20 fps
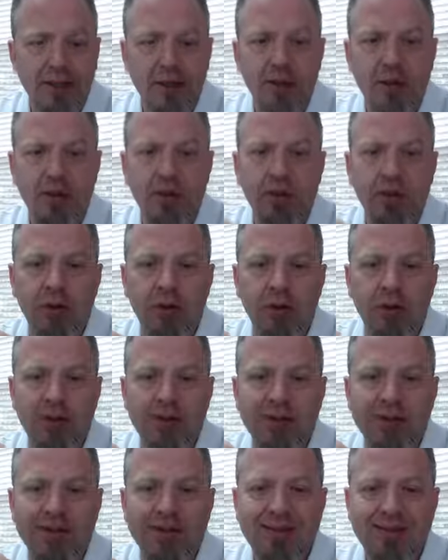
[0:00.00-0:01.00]
you're
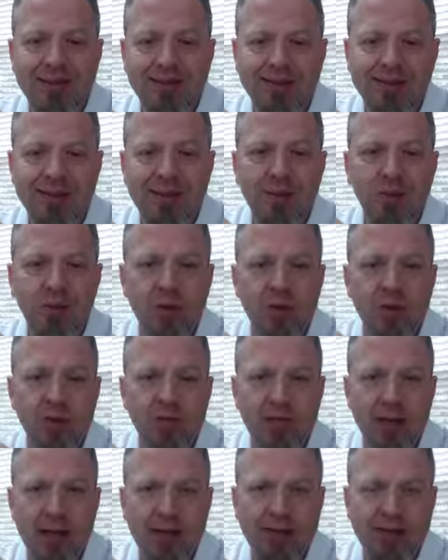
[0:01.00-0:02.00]
consistent with the
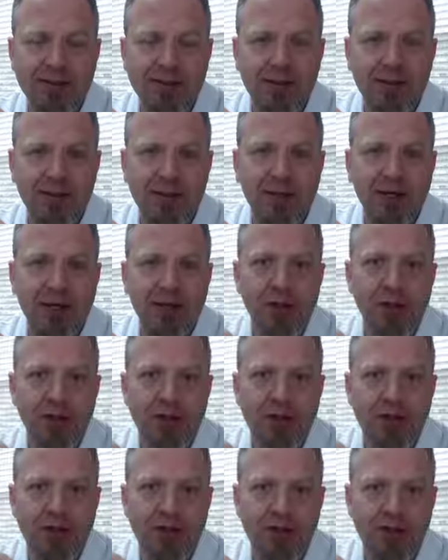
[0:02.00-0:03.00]
message and you're
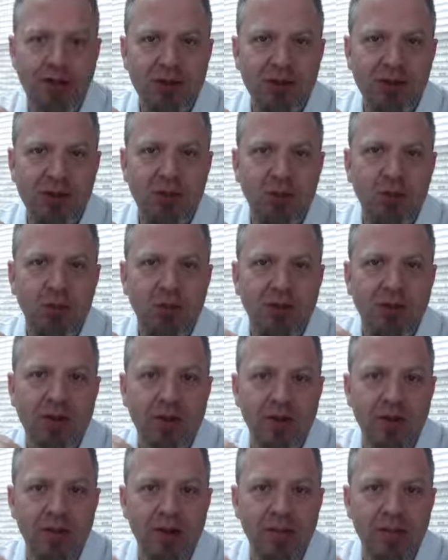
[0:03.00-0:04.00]
consistent with
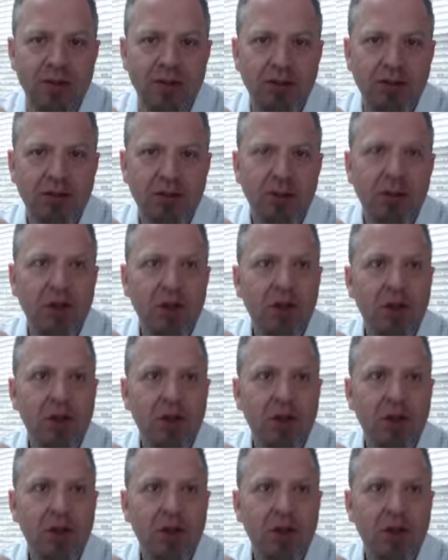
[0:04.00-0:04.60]
the image,